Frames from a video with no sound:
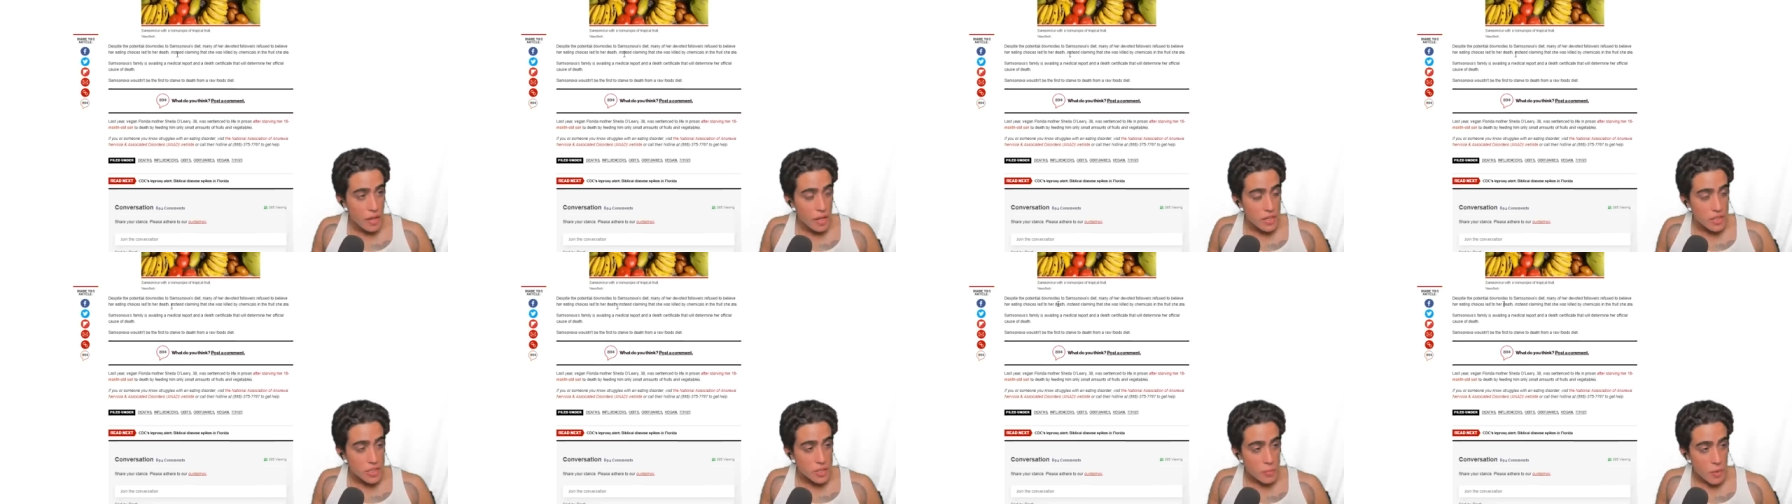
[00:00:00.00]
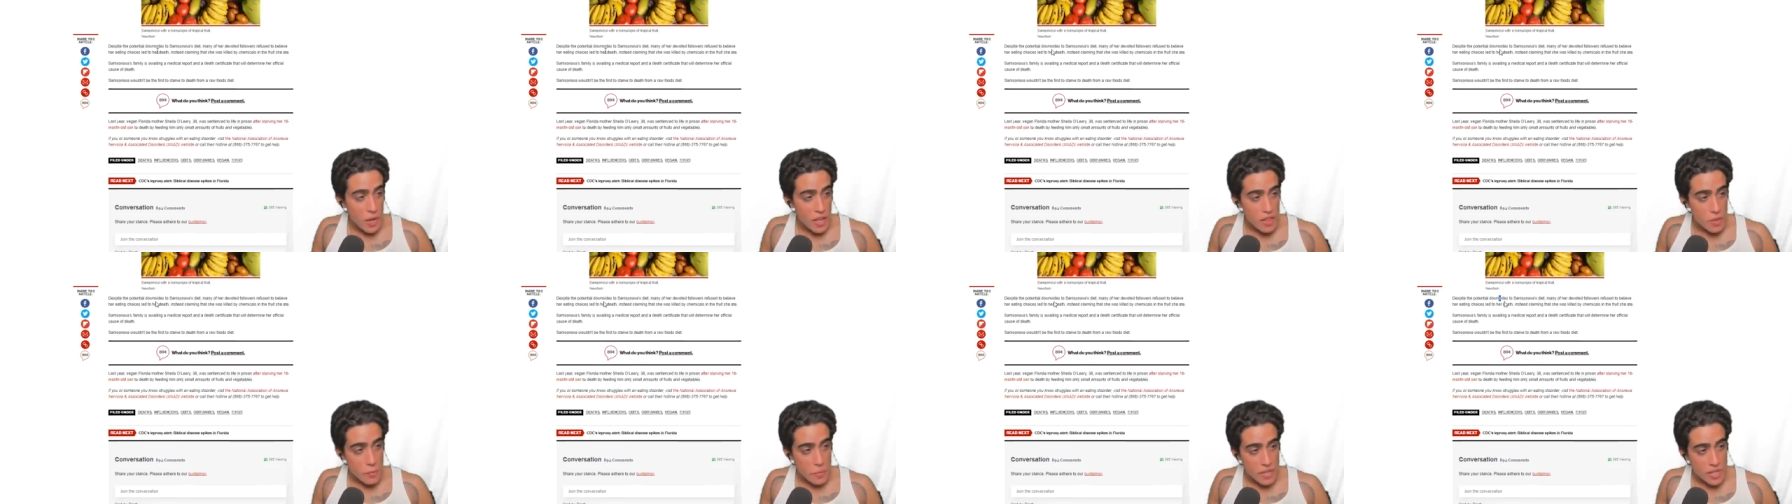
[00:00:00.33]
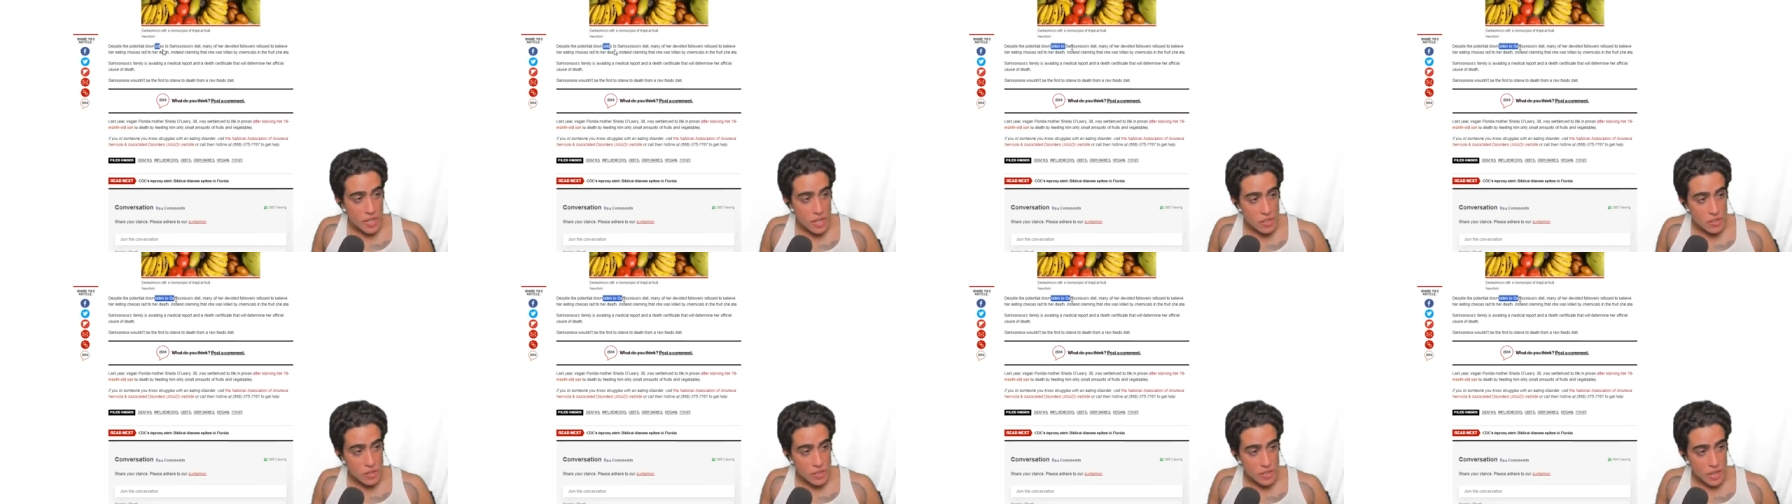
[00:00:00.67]
Despite the
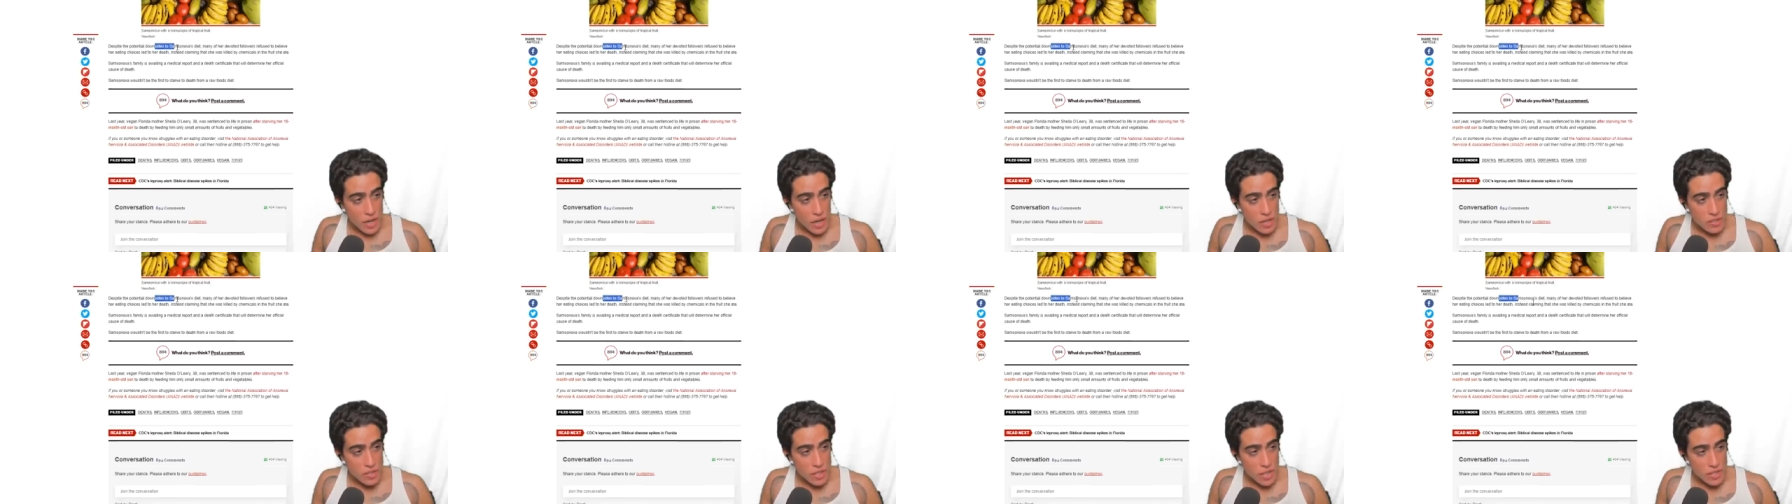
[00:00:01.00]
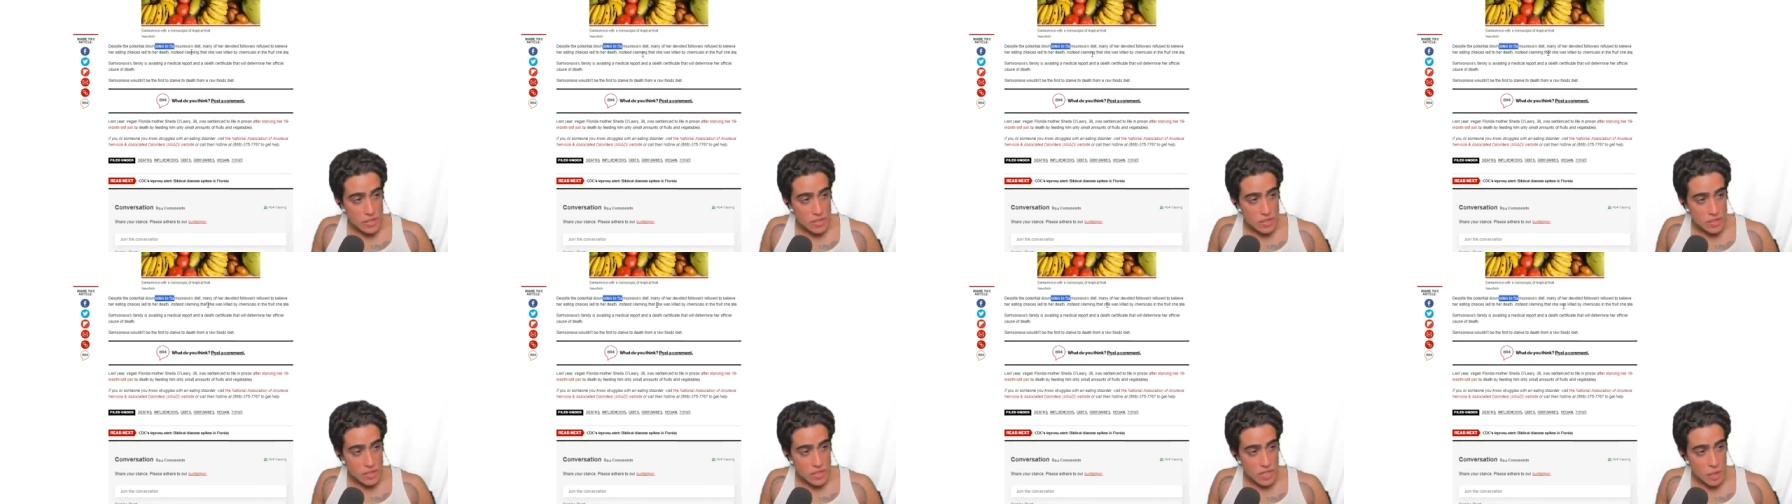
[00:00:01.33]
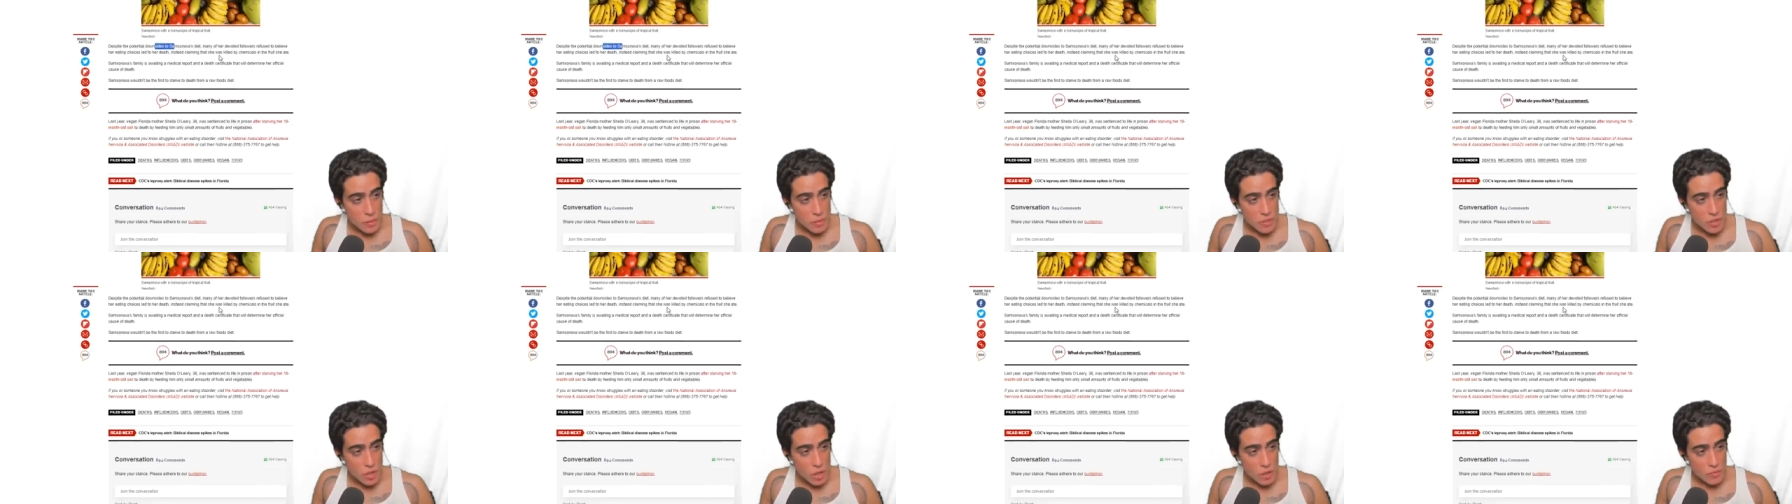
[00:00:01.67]
potential downsides to
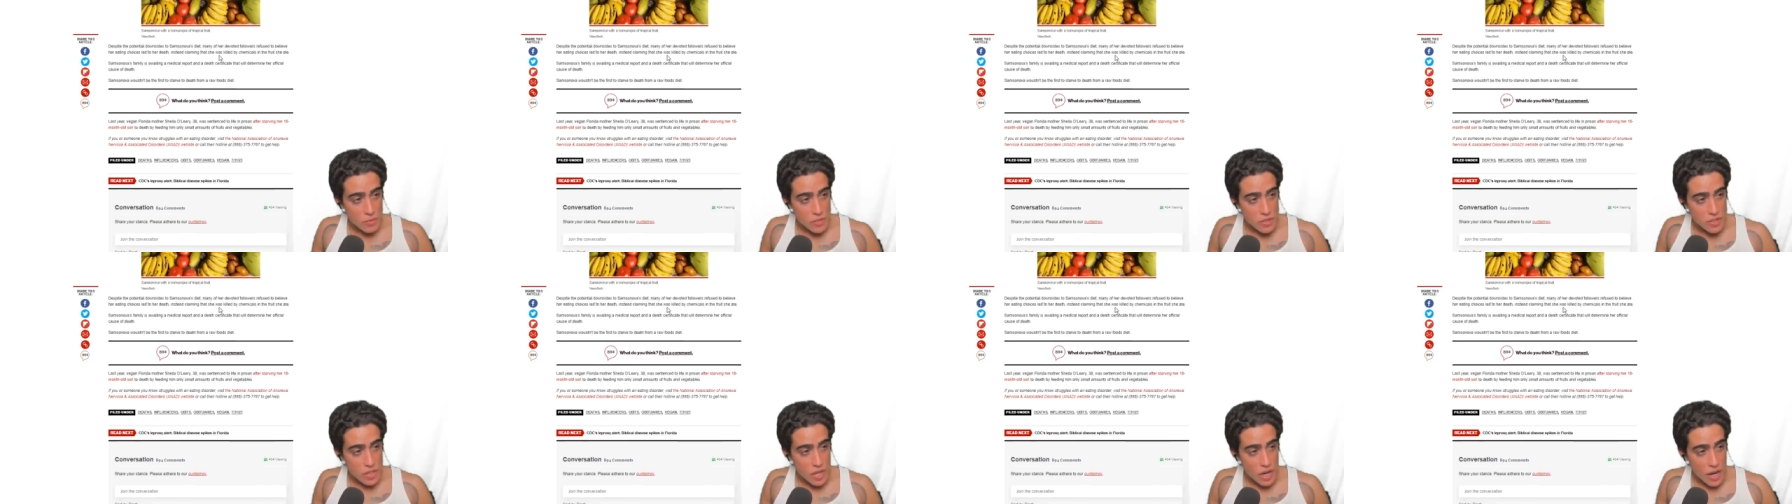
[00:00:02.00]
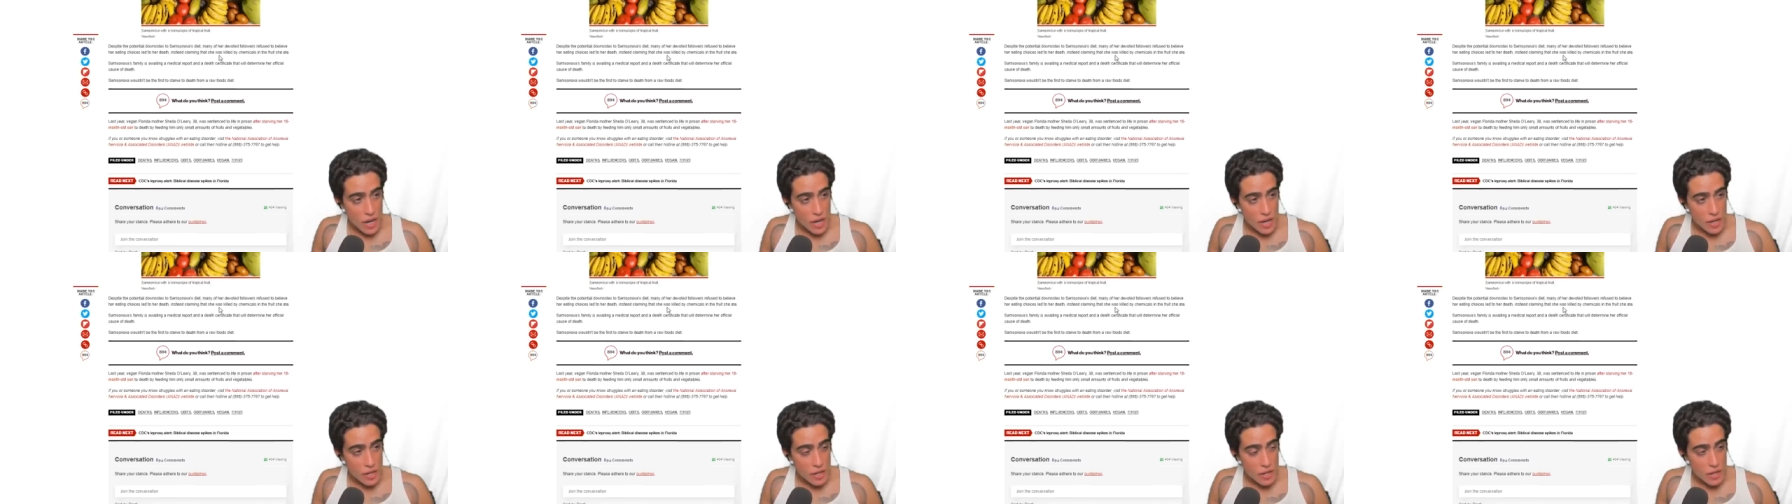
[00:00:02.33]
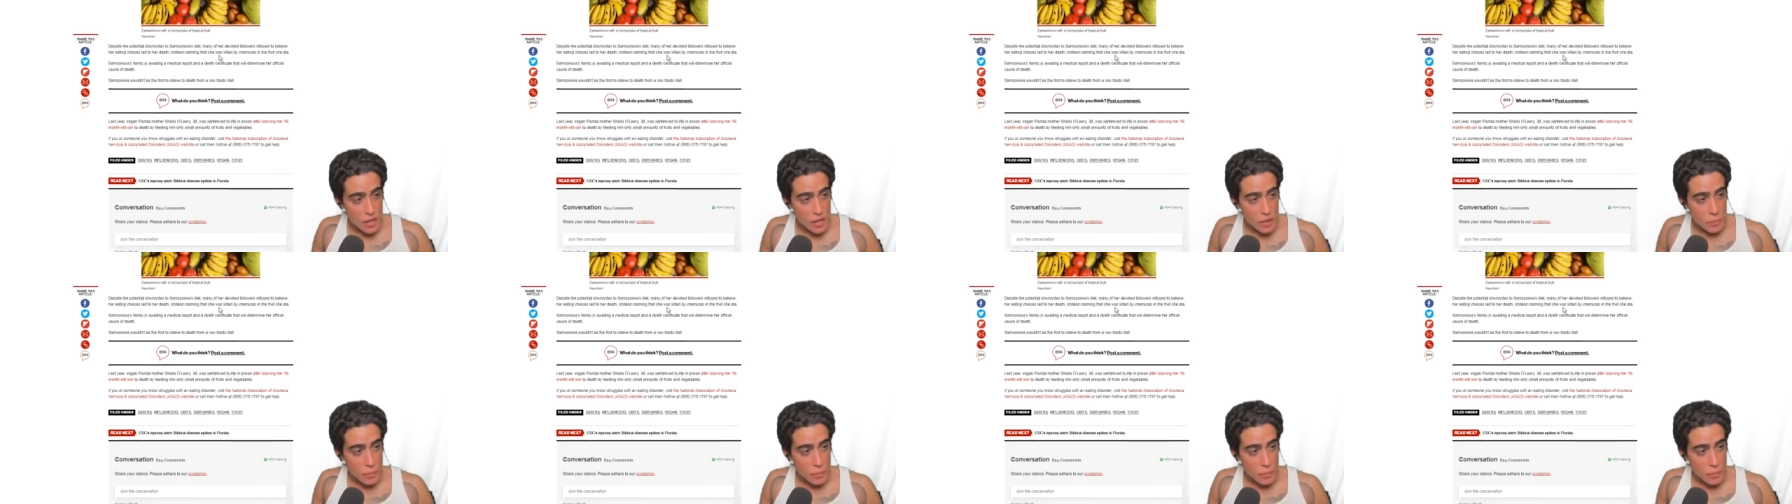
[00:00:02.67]
Samsonova's diet,